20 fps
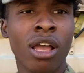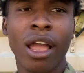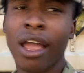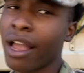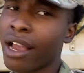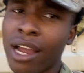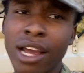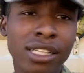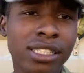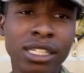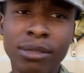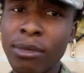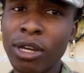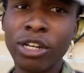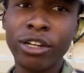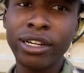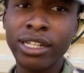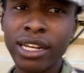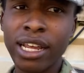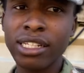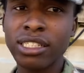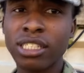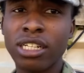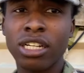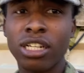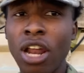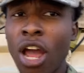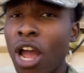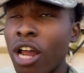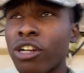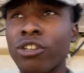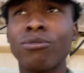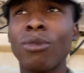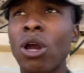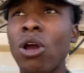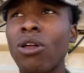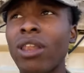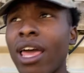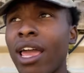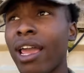I gotta take my granddad to the doctor,
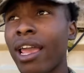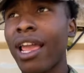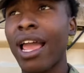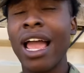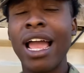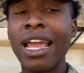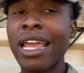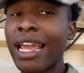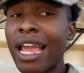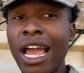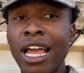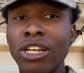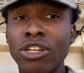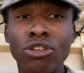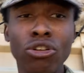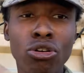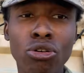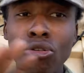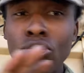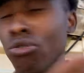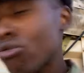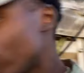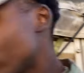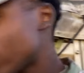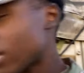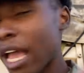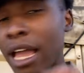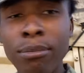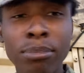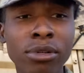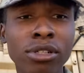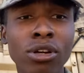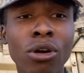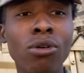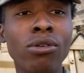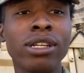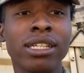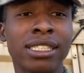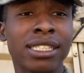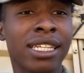bro. Like, I ain't got no type of
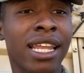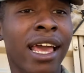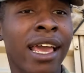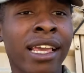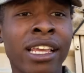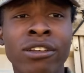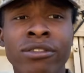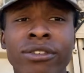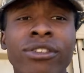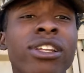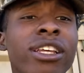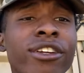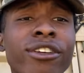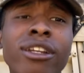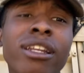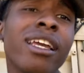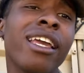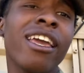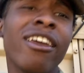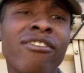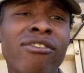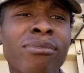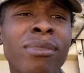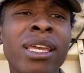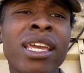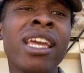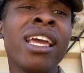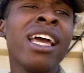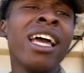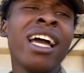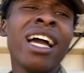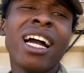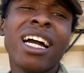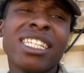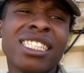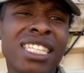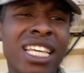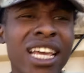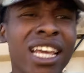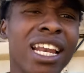notice. Like, you're literally giving me a
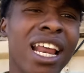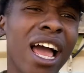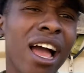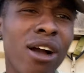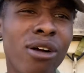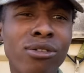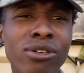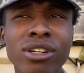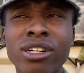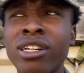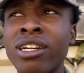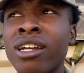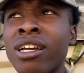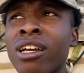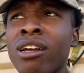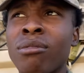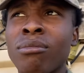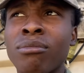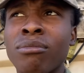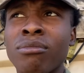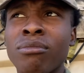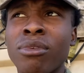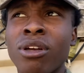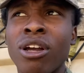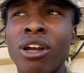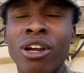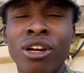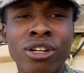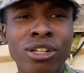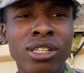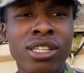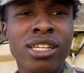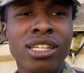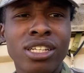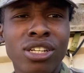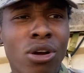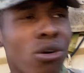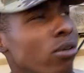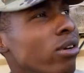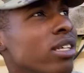10-hour early
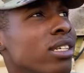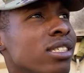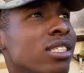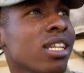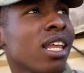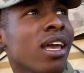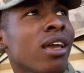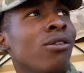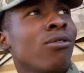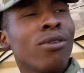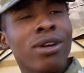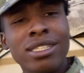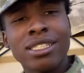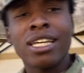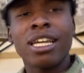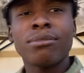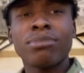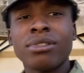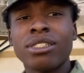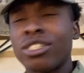notice. Like, what type of